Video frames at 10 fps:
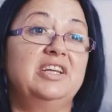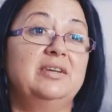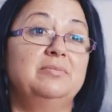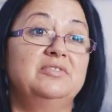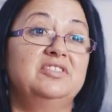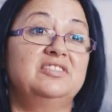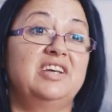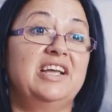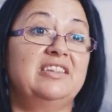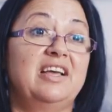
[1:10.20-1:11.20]
him to
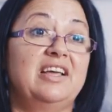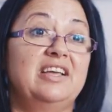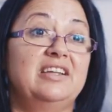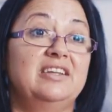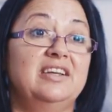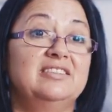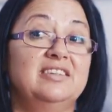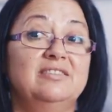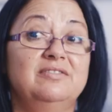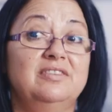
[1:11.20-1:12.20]
take that in as
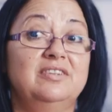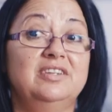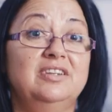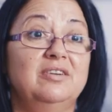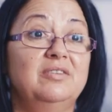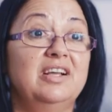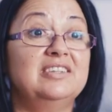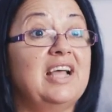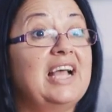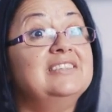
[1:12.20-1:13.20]
a, you know,
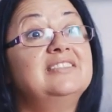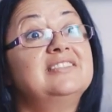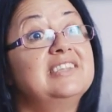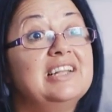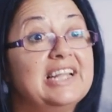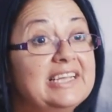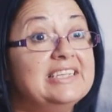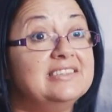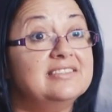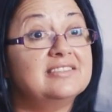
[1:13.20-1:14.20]
and, and still
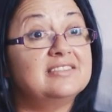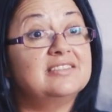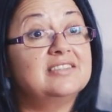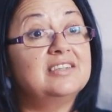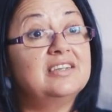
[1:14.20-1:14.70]
is.